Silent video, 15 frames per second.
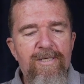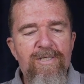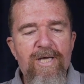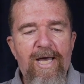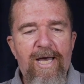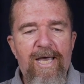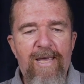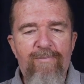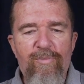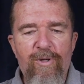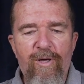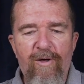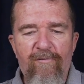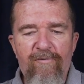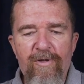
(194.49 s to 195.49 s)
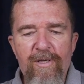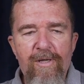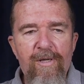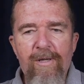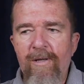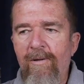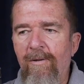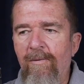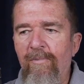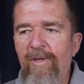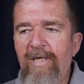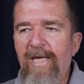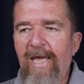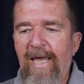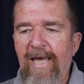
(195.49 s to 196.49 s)
type of uh,
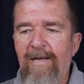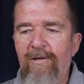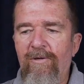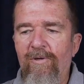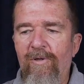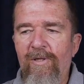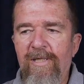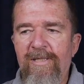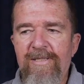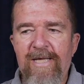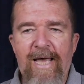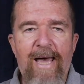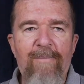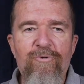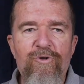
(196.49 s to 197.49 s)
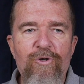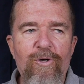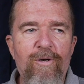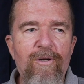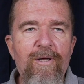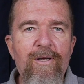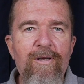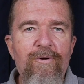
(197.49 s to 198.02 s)
mechanical adapter